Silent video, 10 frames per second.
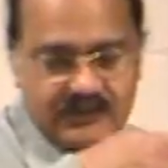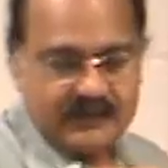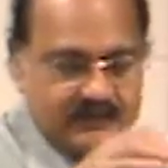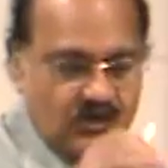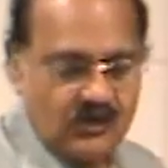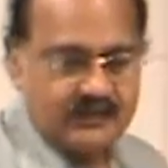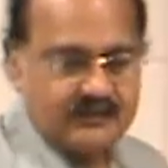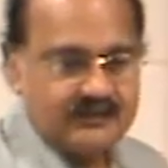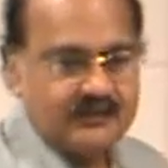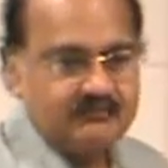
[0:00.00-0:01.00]
collect
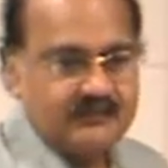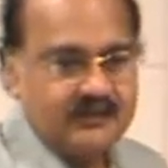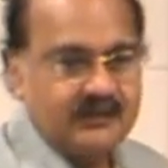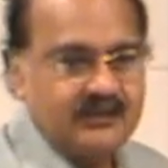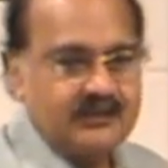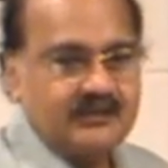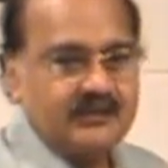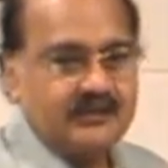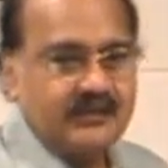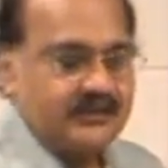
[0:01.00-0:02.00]
all the
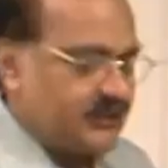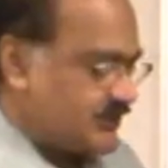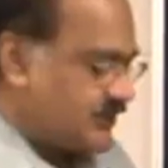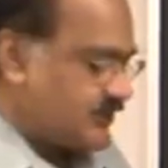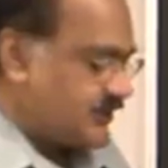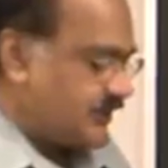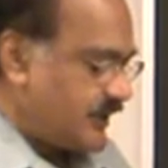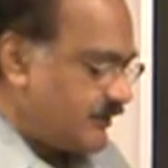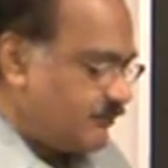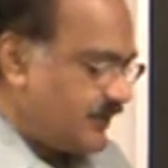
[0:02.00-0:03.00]
data sets that
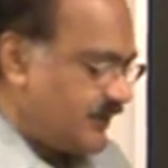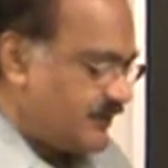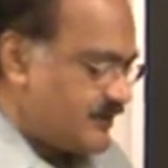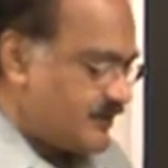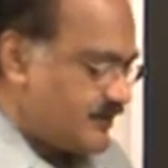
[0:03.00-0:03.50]
have been